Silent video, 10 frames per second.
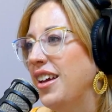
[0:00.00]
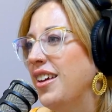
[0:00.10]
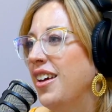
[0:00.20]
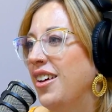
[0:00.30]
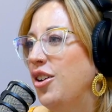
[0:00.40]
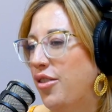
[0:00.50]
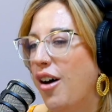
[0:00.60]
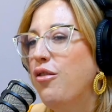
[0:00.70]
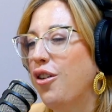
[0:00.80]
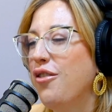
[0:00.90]
you're like, you
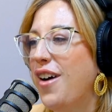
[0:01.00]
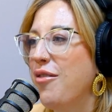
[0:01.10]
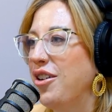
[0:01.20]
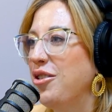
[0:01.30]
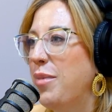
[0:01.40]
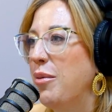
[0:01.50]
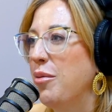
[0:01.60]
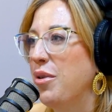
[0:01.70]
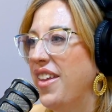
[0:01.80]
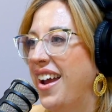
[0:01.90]
tell 400 or 500 people to
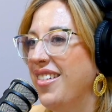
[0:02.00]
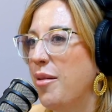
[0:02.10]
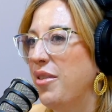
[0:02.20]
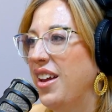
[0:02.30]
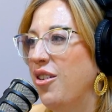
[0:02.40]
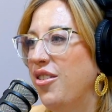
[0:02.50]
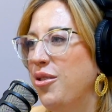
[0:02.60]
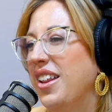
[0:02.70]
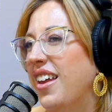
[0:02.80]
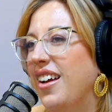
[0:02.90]
put their hands up and they all
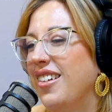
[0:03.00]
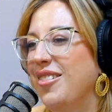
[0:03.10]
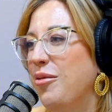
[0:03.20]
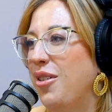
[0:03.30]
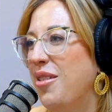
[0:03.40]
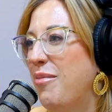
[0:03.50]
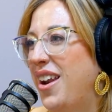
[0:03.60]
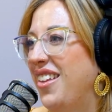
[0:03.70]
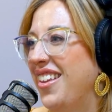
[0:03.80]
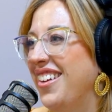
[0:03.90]
do it. Like, what's
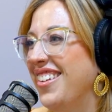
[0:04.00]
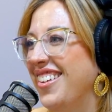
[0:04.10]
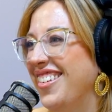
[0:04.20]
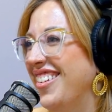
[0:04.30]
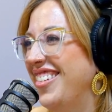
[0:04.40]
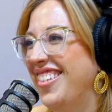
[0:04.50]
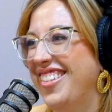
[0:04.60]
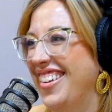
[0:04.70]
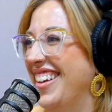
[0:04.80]
better than just...